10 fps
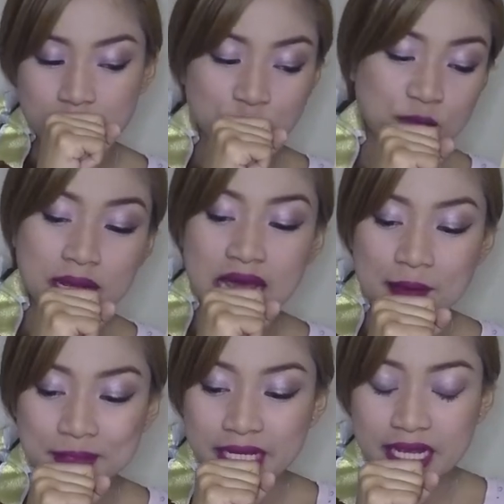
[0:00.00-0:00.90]
mobile
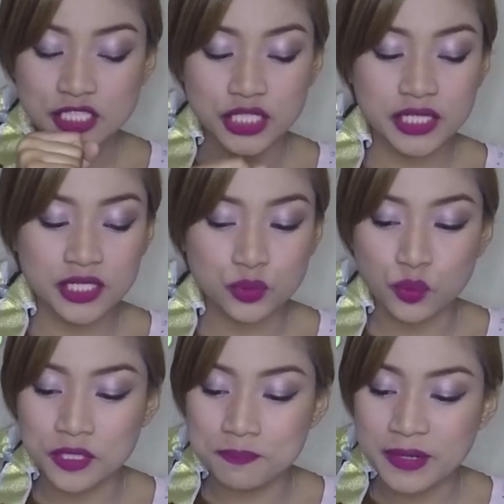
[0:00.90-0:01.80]
application, it
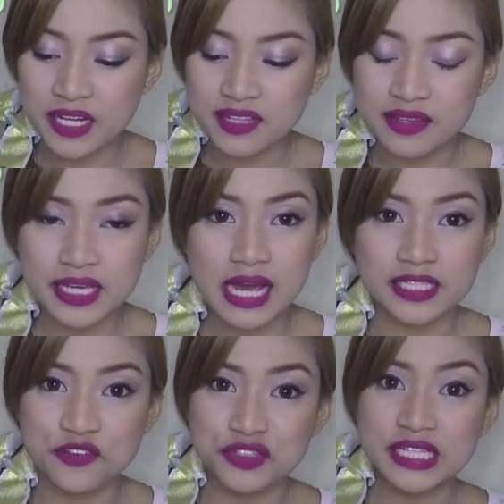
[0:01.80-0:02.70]
will be the
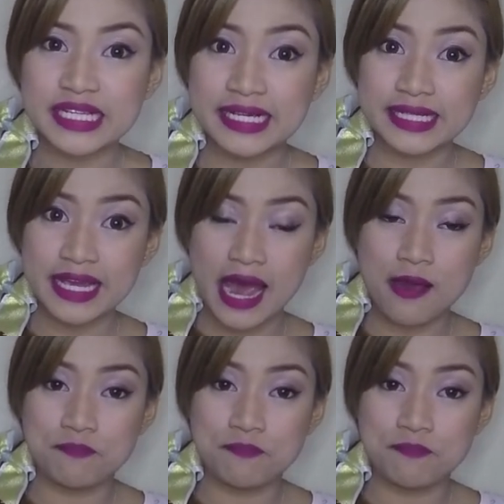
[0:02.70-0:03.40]
activity ticketing app.